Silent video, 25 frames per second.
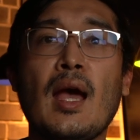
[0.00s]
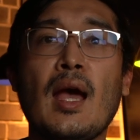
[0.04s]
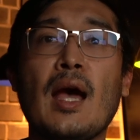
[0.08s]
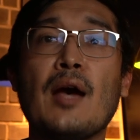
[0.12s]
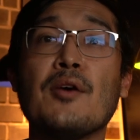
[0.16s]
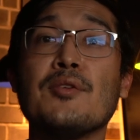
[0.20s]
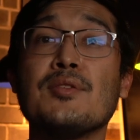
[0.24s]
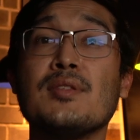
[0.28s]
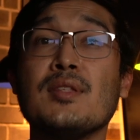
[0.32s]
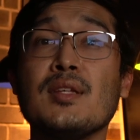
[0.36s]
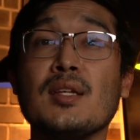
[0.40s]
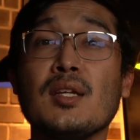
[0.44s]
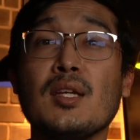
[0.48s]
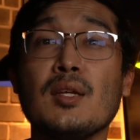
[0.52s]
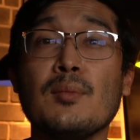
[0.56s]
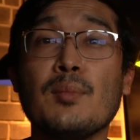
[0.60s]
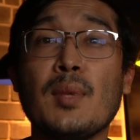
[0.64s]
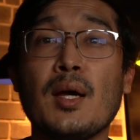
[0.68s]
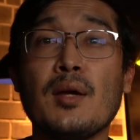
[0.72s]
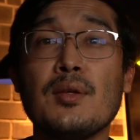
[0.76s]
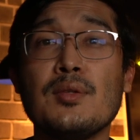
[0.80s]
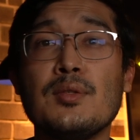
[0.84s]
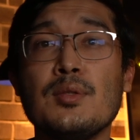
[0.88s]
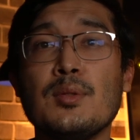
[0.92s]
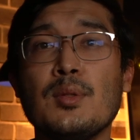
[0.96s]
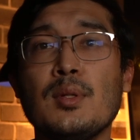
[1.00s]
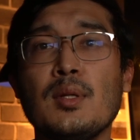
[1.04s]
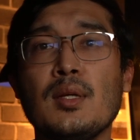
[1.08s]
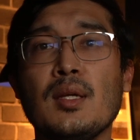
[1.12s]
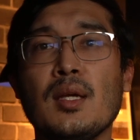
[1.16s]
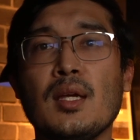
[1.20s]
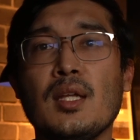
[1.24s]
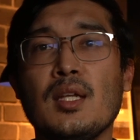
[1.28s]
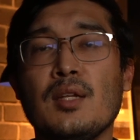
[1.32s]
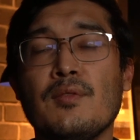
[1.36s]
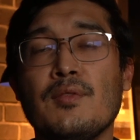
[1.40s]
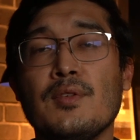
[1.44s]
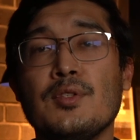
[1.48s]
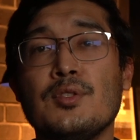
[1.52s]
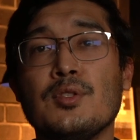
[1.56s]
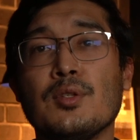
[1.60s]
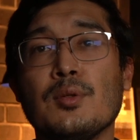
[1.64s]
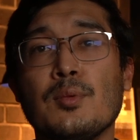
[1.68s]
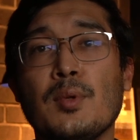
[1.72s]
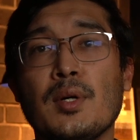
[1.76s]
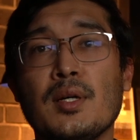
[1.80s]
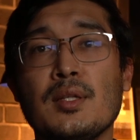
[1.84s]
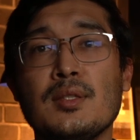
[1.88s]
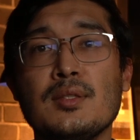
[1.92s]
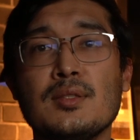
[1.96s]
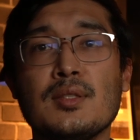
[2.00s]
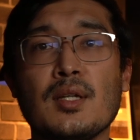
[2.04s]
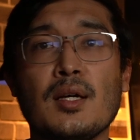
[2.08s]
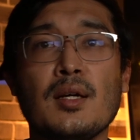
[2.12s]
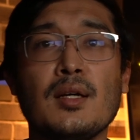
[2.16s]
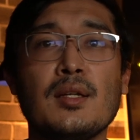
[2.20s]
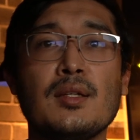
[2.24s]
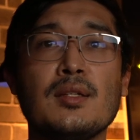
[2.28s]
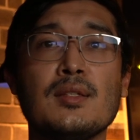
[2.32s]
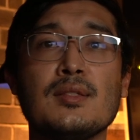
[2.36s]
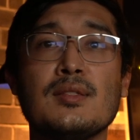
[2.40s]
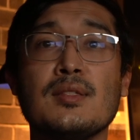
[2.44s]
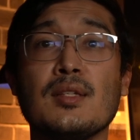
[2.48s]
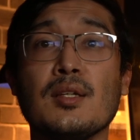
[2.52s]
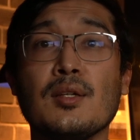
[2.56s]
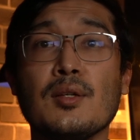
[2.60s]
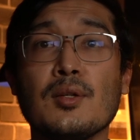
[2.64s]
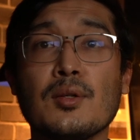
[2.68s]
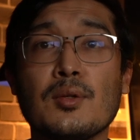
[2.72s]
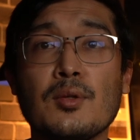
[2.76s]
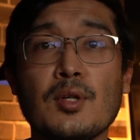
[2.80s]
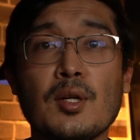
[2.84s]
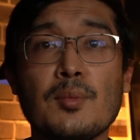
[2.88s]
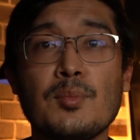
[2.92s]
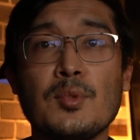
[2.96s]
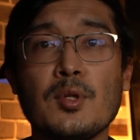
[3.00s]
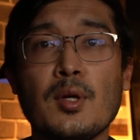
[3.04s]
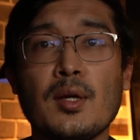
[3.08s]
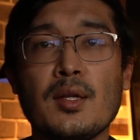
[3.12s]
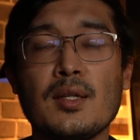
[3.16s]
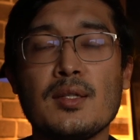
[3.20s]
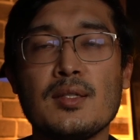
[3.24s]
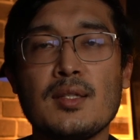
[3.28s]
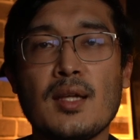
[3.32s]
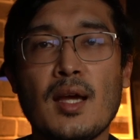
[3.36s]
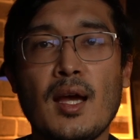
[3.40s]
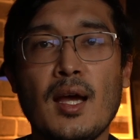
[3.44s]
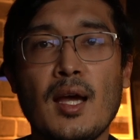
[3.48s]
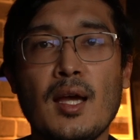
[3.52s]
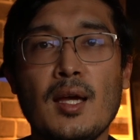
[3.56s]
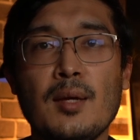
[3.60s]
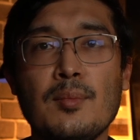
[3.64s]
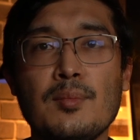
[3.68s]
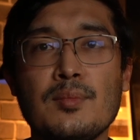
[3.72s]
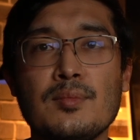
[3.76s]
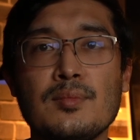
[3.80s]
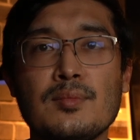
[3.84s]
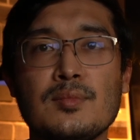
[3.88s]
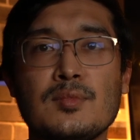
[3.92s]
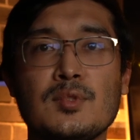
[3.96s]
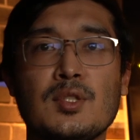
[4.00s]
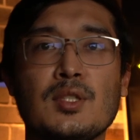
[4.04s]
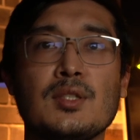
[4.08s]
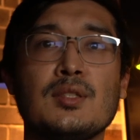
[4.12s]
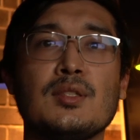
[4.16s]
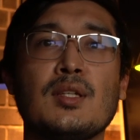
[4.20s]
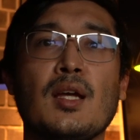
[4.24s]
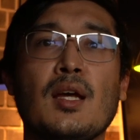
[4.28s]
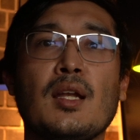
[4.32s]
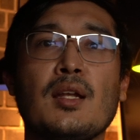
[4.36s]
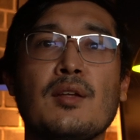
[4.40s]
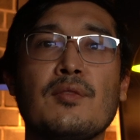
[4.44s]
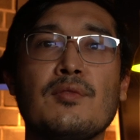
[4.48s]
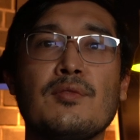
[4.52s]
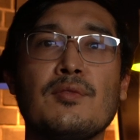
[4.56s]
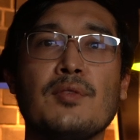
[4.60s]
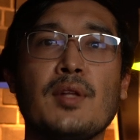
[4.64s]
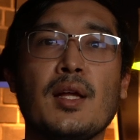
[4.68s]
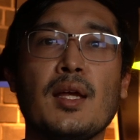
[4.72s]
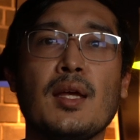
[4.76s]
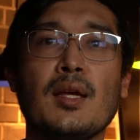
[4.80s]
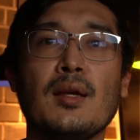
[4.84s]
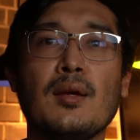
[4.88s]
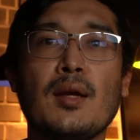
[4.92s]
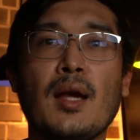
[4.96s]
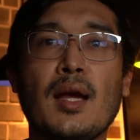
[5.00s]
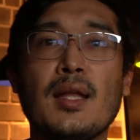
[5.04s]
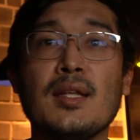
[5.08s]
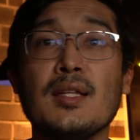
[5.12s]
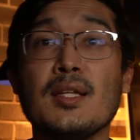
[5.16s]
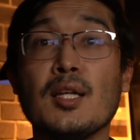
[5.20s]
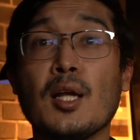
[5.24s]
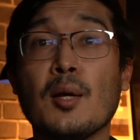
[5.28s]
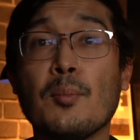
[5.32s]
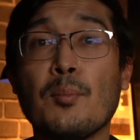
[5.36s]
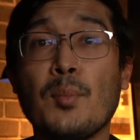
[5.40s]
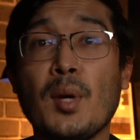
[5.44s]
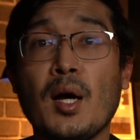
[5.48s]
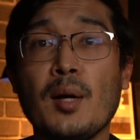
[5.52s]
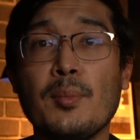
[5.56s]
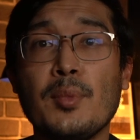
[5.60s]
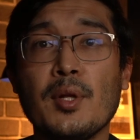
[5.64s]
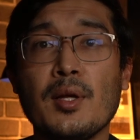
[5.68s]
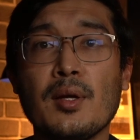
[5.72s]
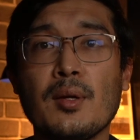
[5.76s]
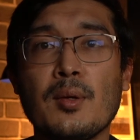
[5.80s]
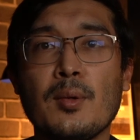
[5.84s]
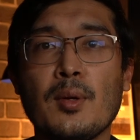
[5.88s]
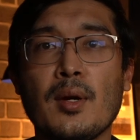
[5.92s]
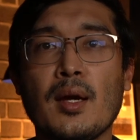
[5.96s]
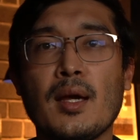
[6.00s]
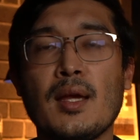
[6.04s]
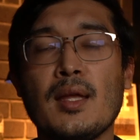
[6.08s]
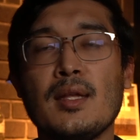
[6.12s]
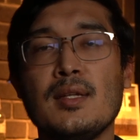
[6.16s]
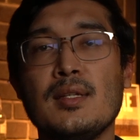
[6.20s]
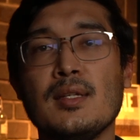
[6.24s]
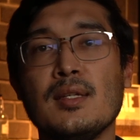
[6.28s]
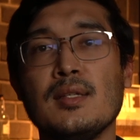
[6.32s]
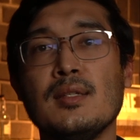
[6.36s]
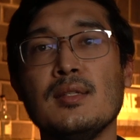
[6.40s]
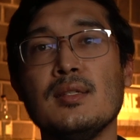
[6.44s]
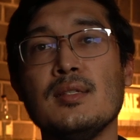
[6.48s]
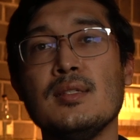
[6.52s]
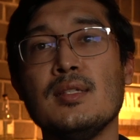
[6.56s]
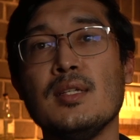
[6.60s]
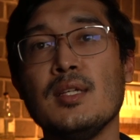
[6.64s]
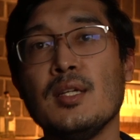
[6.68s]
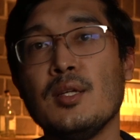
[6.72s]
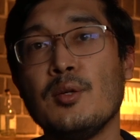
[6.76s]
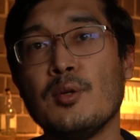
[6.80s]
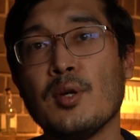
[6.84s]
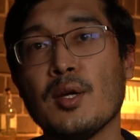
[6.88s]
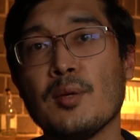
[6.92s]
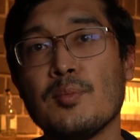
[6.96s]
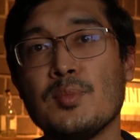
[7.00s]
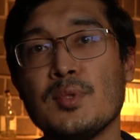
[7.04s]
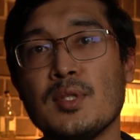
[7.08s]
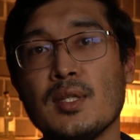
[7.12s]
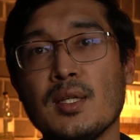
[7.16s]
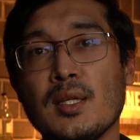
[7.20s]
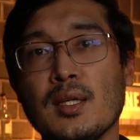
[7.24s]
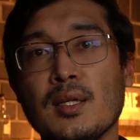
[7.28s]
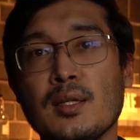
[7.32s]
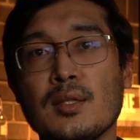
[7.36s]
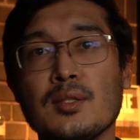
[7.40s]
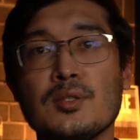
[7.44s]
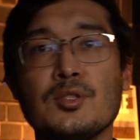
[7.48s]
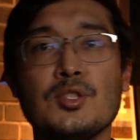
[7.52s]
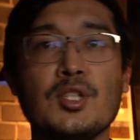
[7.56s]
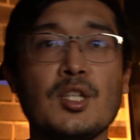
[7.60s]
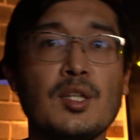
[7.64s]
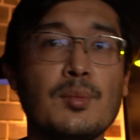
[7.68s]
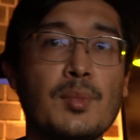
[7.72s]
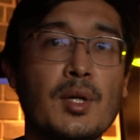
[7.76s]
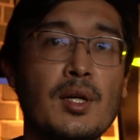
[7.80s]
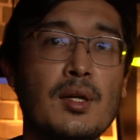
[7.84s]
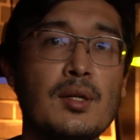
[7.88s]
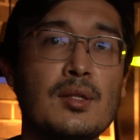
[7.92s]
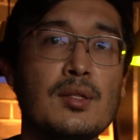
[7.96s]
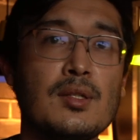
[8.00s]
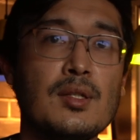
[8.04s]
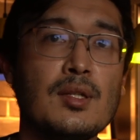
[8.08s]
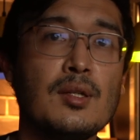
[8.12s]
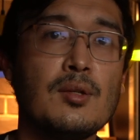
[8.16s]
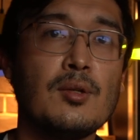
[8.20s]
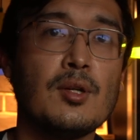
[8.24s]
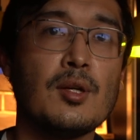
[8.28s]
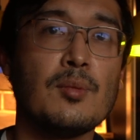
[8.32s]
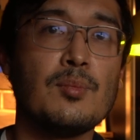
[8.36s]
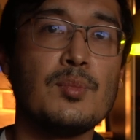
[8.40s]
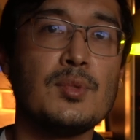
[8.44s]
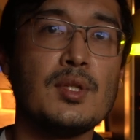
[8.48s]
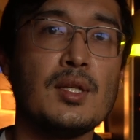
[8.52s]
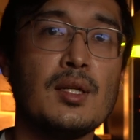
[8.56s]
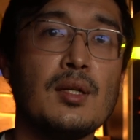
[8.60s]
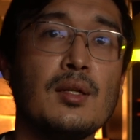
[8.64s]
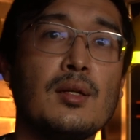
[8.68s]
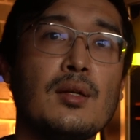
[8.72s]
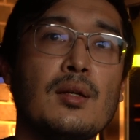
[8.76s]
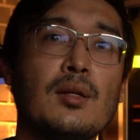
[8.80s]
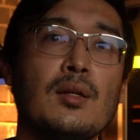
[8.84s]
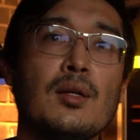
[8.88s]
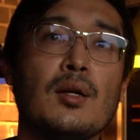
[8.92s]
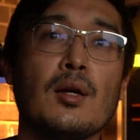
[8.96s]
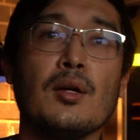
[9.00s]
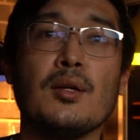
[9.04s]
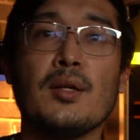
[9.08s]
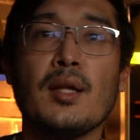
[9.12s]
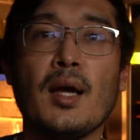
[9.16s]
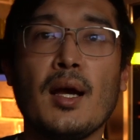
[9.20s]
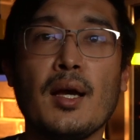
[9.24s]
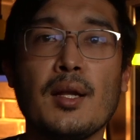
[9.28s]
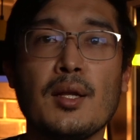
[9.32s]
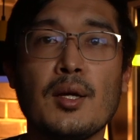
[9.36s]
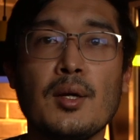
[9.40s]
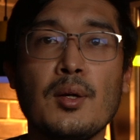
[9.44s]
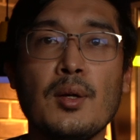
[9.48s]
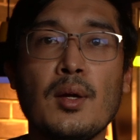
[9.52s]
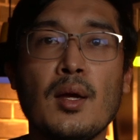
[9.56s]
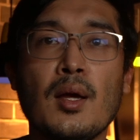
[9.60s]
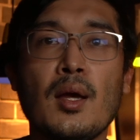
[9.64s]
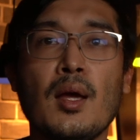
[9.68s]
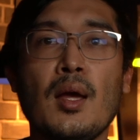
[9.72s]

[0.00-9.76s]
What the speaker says: I was thinking about doing individual ones on a single crypto at a time, just kind of like I did on Public, where I did decrypting Shiba and decrypting Cardano.